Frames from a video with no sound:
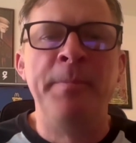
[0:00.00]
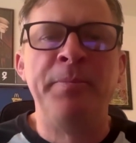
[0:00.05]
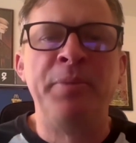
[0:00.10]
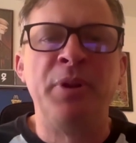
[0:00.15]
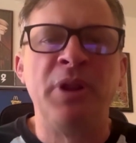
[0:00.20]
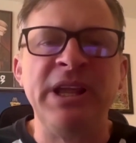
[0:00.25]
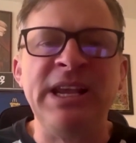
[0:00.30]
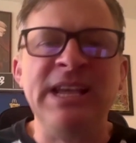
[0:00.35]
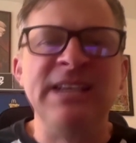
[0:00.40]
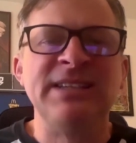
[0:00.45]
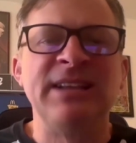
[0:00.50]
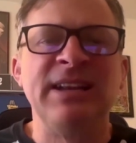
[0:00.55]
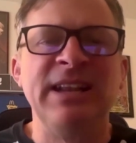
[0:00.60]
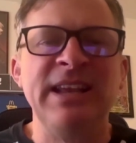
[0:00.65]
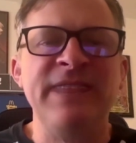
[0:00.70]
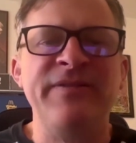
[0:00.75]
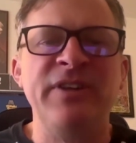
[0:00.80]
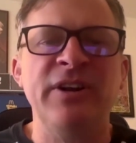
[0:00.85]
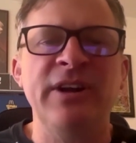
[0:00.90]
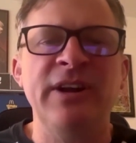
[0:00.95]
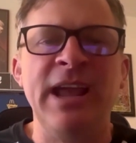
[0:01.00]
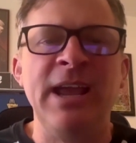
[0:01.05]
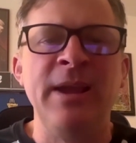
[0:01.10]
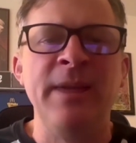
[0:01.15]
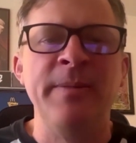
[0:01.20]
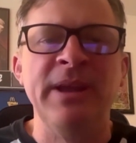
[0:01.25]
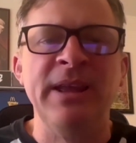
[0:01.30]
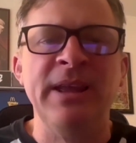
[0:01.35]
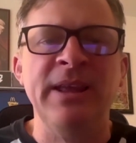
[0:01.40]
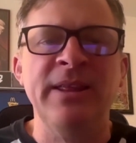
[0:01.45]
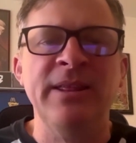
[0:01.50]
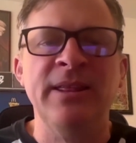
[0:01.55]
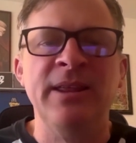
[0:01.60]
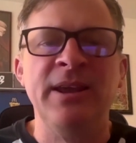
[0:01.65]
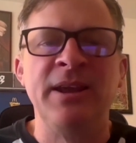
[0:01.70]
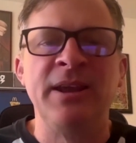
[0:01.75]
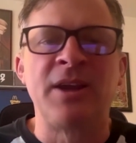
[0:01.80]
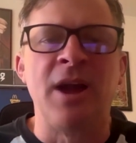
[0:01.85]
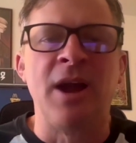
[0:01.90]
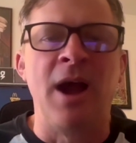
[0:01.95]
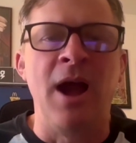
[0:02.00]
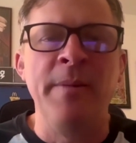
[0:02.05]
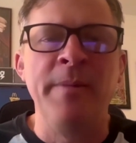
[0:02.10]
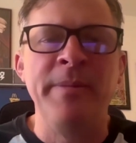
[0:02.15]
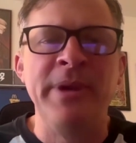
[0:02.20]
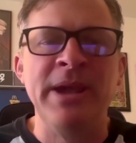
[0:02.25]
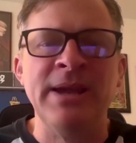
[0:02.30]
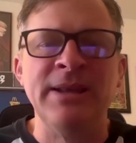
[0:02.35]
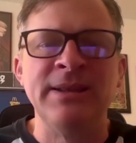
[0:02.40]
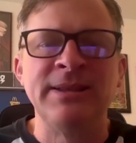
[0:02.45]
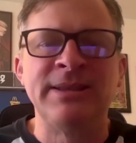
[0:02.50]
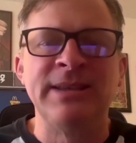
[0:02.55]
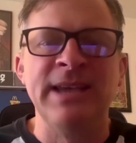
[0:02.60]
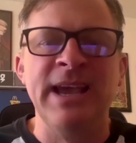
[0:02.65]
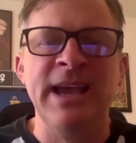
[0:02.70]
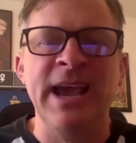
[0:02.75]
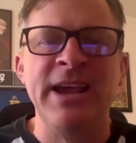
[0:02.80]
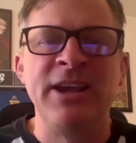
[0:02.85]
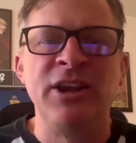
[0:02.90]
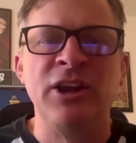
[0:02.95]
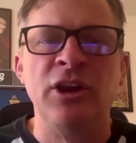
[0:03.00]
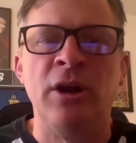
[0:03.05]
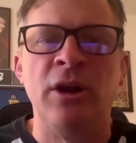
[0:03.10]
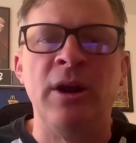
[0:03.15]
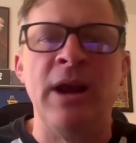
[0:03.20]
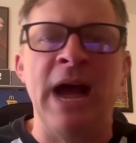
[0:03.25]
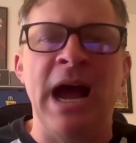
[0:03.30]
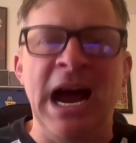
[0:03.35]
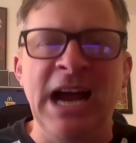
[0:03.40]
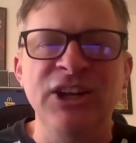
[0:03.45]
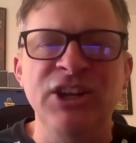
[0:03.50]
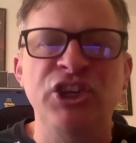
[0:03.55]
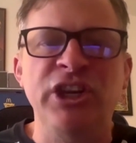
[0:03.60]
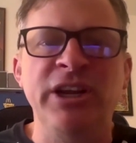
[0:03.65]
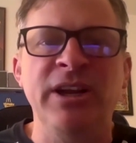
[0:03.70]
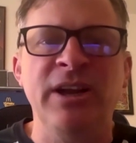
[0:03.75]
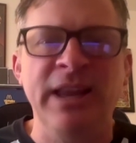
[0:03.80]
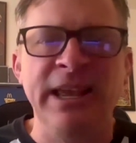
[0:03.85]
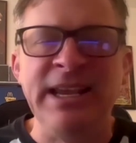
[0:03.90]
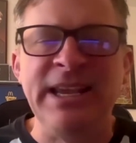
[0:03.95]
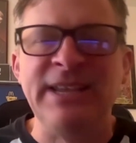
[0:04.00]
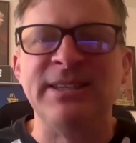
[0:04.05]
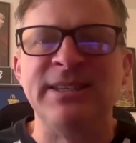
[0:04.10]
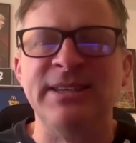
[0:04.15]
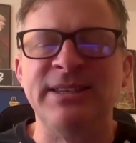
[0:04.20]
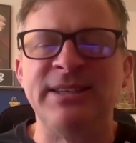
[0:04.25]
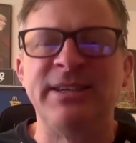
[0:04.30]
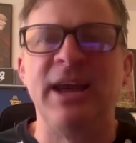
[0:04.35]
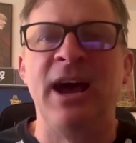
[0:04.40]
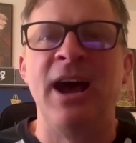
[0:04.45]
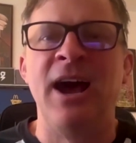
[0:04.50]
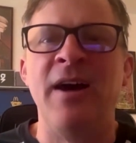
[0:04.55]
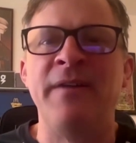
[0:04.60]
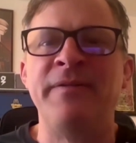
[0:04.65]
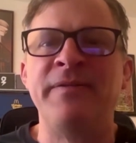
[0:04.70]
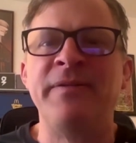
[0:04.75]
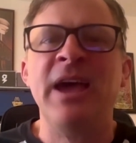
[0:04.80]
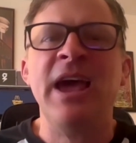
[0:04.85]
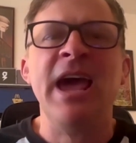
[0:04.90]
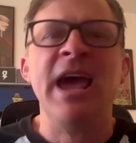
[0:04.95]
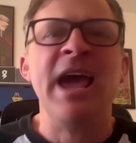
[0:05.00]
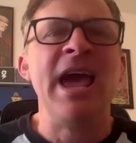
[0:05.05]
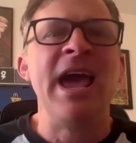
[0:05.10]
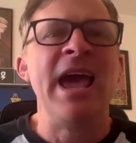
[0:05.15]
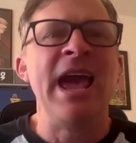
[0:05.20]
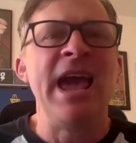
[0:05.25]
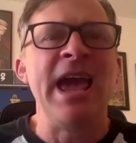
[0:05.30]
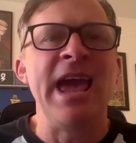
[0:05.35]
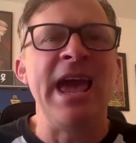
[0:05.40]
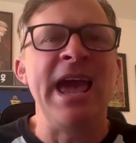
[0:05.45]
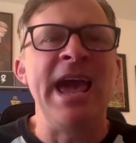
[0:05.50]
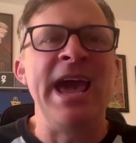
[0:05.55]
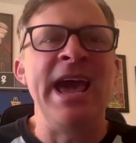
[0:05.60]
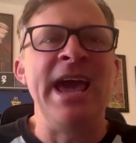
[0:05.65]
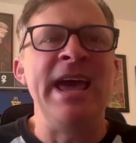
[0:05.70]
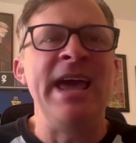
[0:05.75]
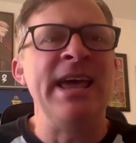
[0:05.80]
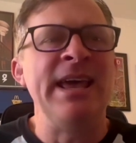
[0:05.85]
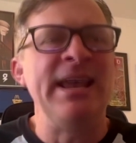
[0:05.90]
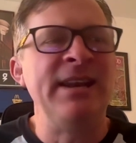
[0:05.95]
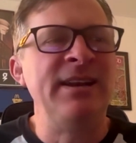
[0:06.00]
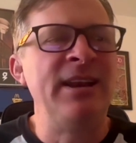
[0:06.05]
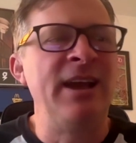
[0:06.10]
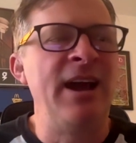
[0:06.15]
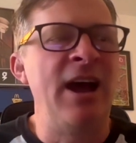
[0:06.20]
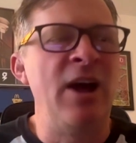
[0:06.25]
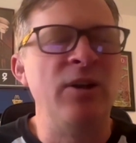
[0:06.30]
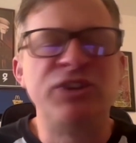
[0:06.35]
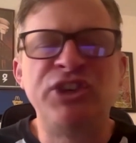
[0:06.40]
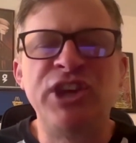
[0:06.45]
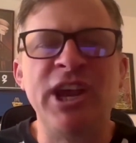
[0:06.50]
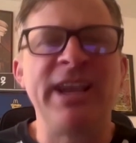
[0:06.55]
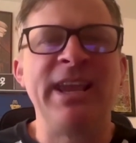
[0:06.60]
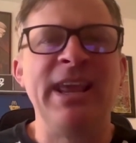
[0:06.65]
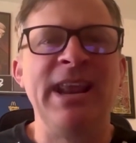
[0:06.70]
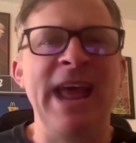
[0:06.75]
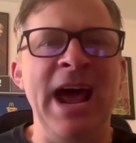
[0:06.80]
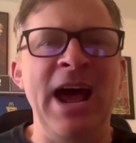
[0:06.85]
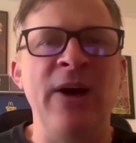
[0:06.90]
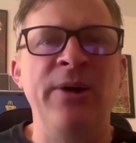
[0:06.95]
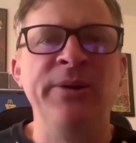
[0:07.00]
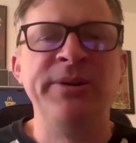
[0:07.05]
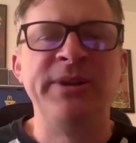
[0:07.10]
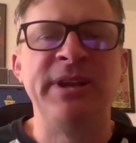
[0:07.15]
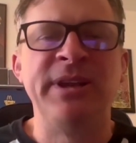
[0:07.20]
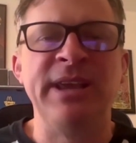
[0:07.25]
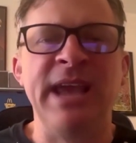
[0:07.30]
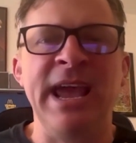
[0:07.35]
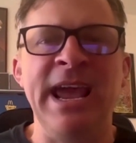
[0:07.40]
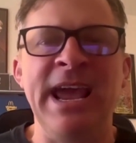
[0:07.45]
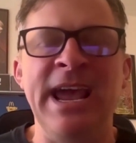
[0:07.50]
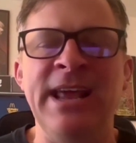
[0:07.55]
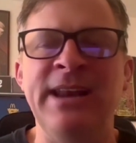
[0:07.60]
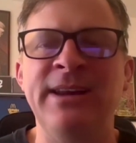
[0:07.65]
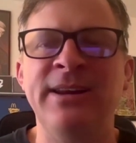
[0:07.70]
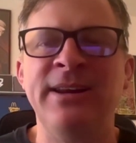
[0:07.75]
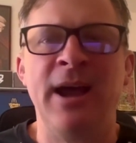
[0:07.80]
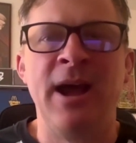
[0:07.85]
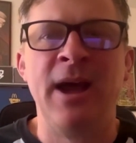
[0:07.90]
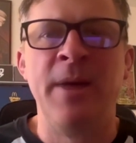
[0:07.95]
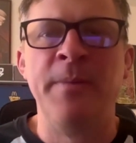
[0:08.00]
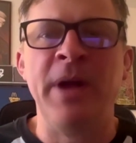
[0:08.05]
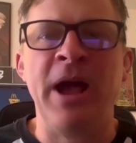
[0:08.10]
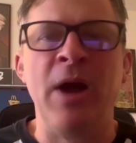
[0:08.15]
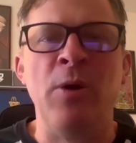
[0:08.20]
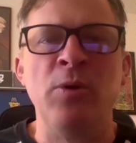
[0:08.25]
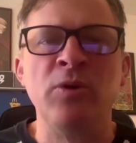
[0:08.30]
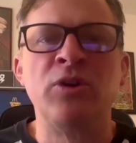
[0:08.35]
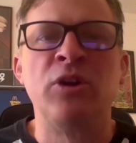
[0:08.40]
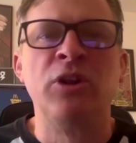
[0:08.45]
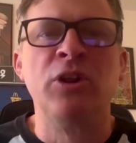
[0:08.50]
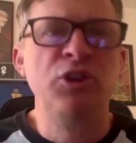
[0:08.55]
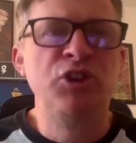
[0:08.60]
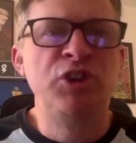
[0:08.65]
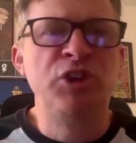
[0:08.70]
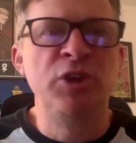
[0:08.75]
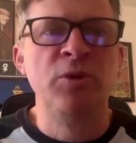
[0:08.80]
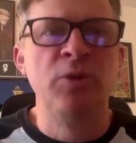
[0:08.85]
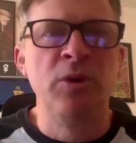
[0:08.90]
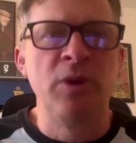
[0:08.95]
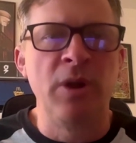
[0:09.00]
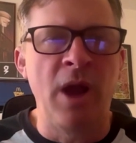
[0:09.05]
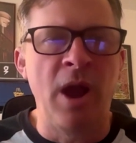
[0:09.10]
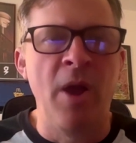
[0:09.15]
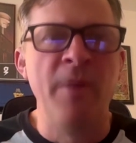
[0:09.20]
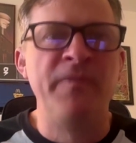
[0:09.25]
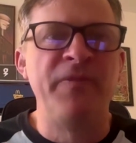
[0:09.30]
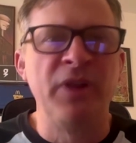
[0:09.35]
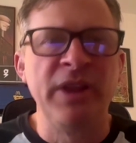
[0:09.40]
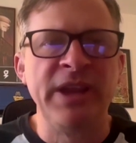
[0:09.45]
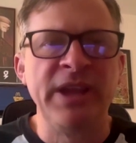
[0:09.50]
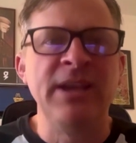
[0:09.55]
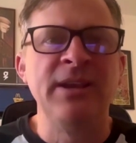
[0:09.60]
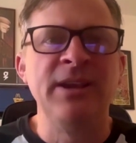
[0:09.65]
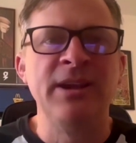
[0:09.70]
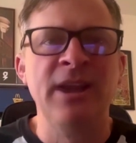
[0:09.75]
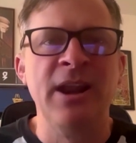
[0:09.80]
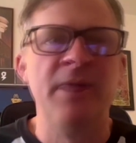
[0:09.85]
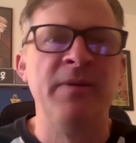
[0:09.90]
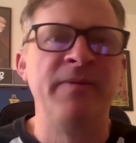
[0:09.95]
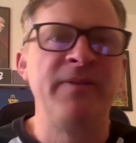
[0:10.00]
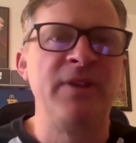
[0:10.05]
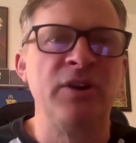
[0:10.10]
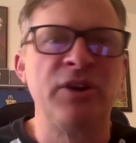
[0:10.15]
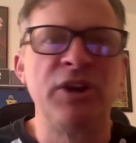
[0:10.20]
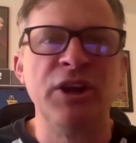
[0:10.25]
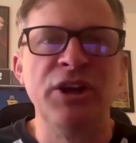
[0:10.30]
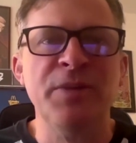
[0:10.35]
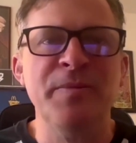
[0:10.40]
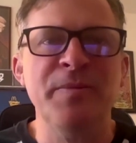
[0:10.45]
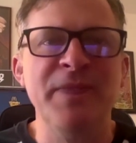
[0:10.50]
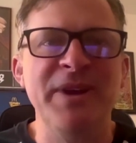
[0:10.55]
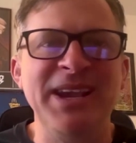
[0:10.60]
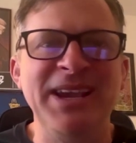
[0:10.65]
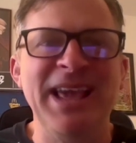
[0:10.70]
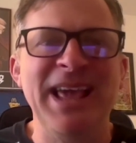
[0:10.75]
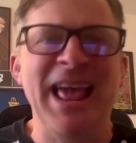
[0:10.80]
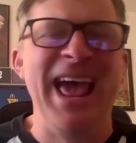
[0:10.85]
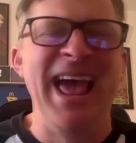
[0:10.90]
please leave your name in the comments and your IG links and stuff, and I'll check it out, and I'll include you. Hopefully, if you're good to me,